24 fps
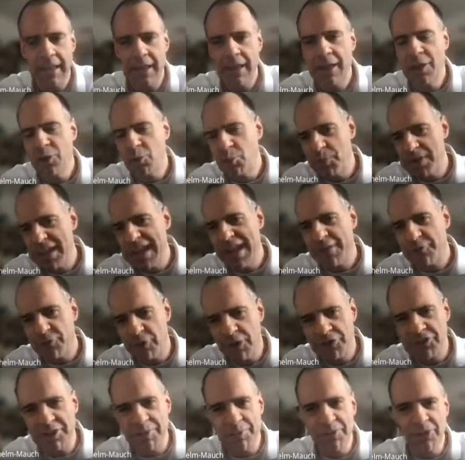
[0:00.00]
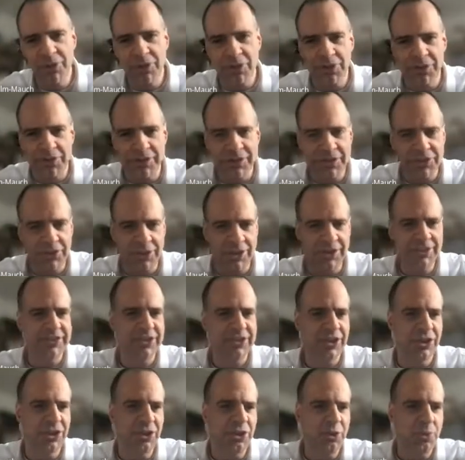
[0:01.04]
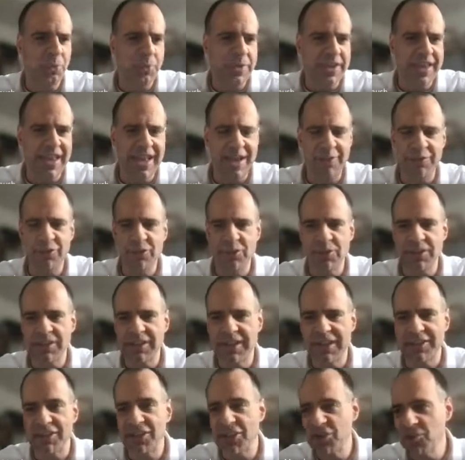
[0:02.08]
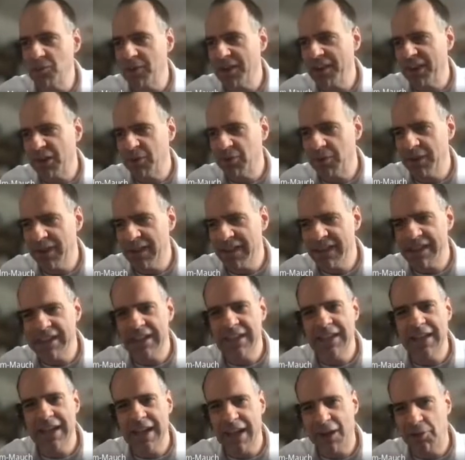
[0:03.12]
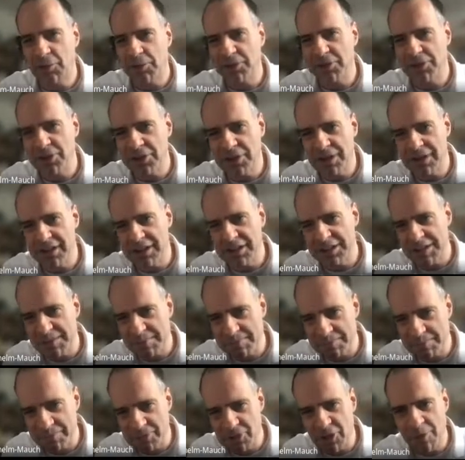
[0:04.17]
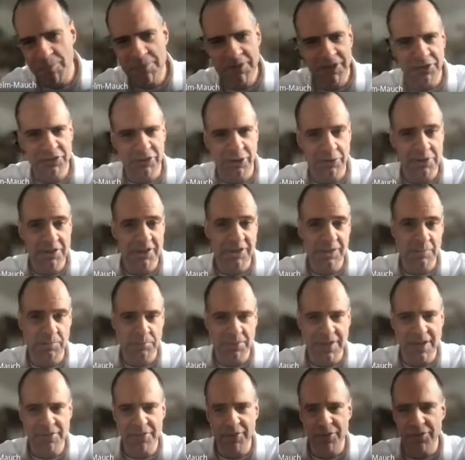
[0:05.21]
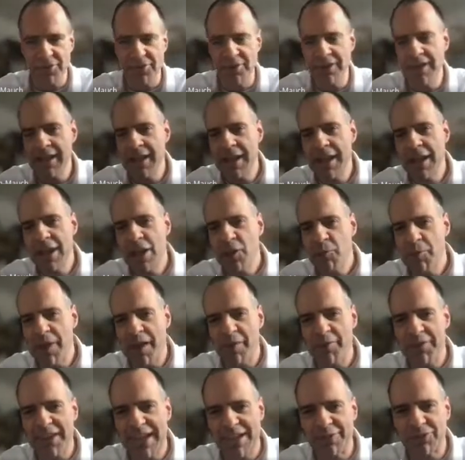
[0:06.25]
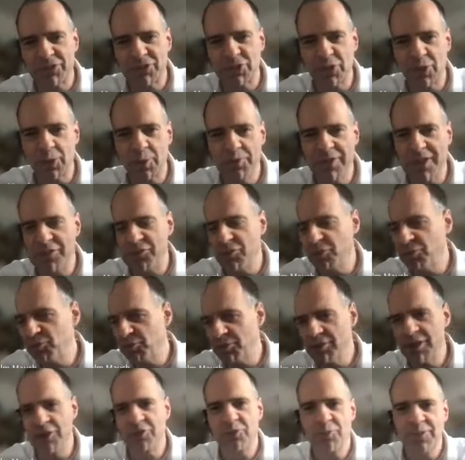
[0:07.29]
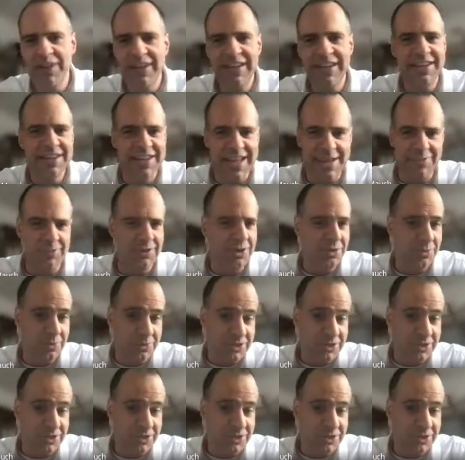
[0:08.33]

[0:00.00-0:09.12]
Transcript: We have contributed to this also. We have looked at QAOA, our combinatorical brother, where we have shown that you do not really never